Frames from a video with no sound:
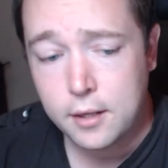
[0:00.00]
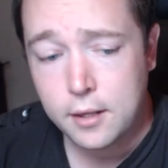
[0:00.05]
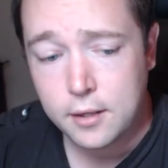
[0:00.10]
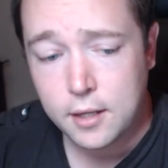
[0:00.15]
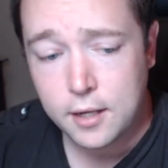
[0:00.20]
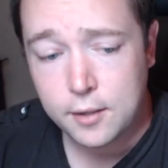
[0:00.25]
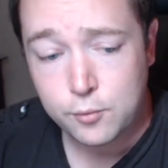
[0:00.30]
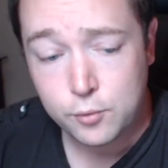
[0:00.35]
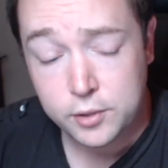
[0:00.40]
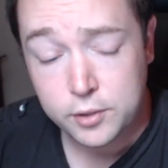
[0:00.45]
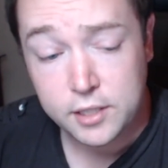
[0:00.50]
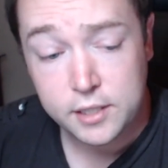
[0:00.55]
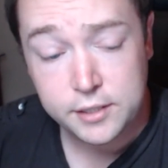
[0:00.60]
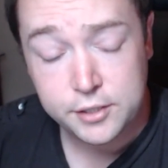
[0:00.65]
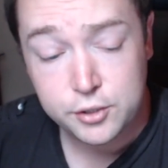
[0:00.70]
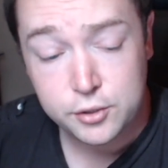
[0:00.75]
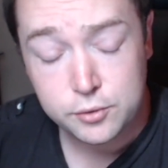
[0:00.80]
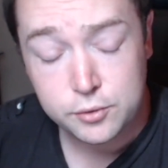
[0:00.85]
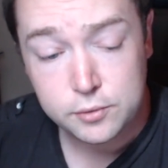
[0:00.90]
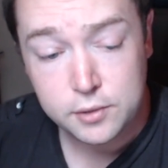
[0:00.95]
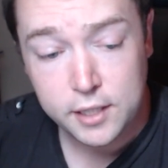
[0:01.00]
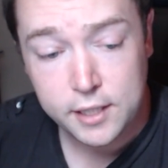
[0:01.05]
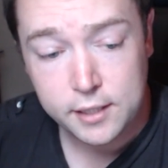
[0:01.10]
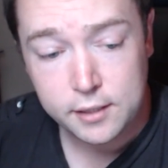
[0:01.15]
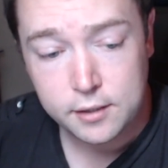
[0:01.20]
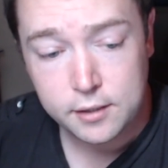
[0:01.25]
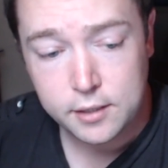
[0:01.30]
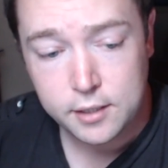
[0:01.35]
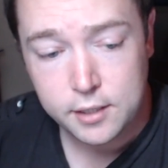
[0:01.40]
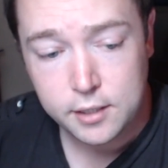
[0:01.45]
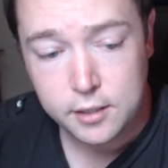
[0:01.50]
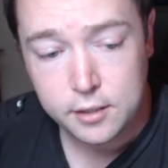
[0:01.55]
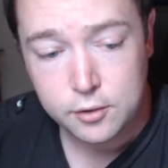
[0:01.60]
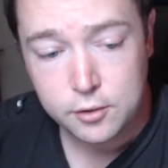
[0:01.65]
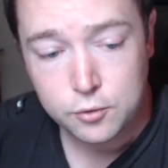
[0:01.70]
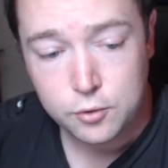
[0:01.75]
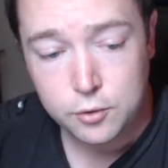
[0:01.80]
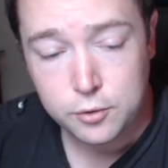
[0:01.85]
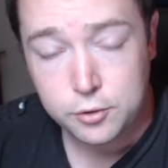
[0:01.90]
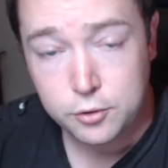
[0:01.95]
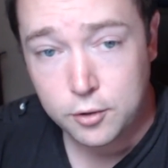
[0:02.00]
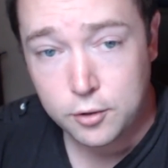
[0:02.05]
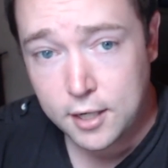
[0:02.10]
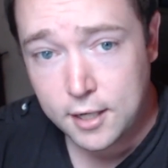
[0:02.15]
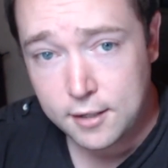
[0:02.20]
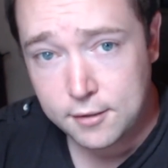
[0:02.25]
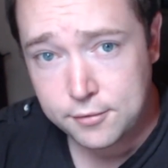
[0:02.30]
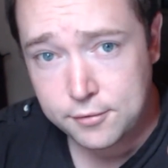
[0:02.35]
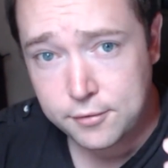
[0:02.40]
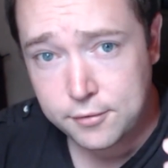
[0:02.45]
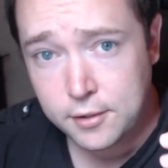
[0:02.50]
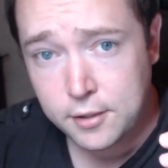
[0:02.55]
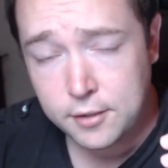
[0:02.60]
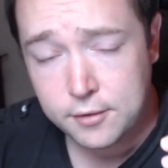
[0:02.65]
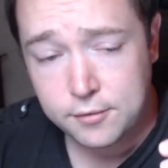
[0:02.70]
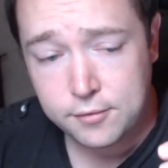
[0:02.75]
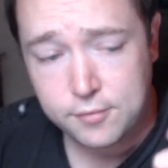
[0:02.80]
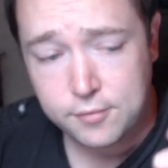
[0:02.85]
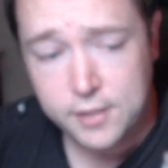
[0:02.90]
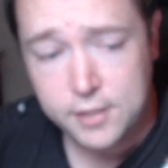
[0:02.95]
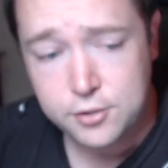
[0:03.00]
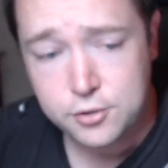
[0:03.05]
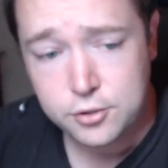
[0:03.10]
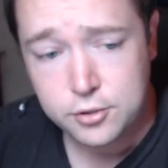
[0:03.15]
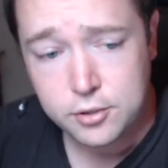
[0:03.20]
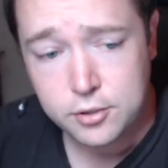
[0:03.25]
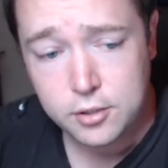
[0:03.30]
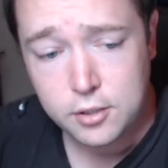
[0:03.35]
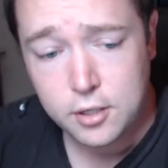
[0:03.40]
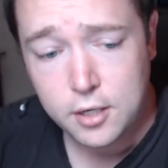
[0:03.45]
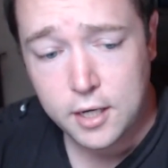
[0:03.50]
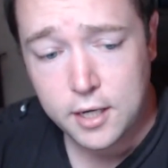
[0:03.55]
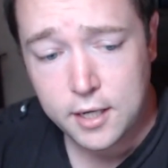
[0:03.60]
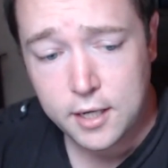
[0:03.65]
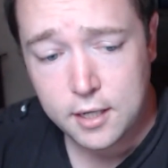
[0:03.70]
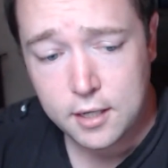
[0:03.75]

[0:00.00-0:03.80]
I really do like the chronograph feature.